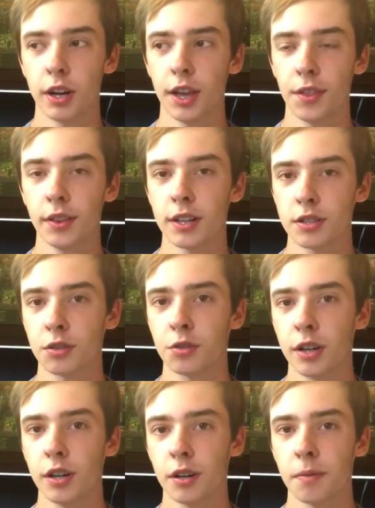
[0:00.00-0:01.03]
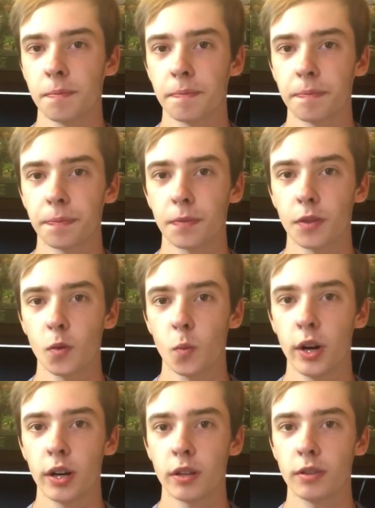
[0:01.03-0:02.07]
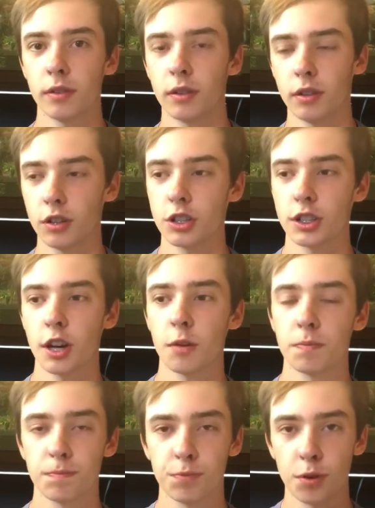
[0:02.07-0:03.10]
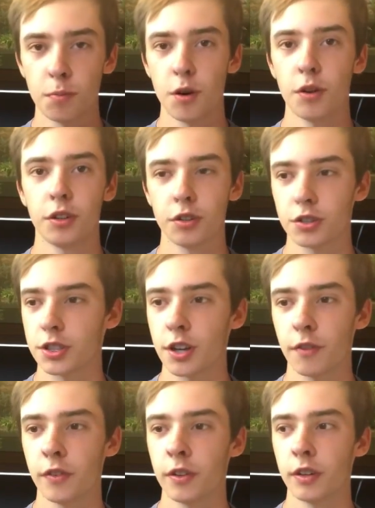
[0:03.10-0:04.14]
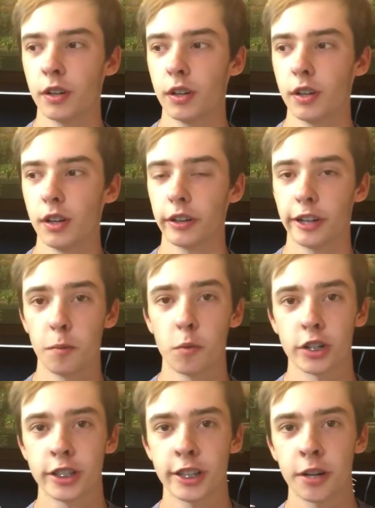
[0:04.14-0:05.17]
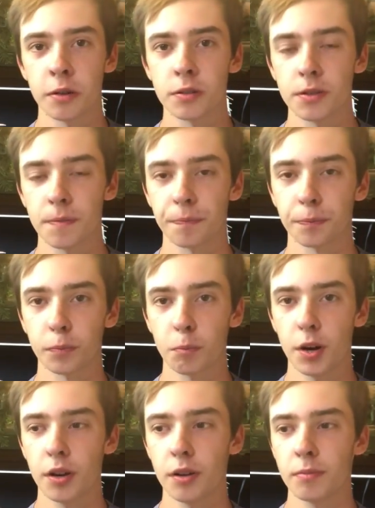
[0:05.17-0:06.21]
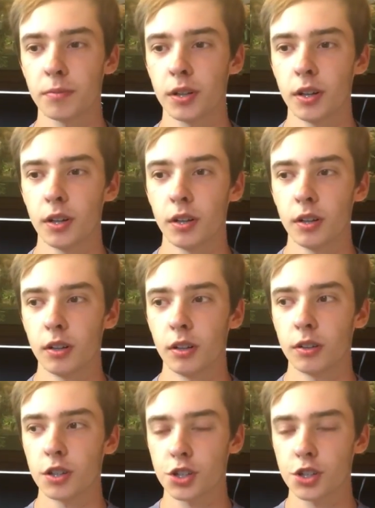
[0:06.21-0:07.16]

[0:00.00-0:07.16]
I think that's a great um, way to just help promote your stuff and get more sales. But um, the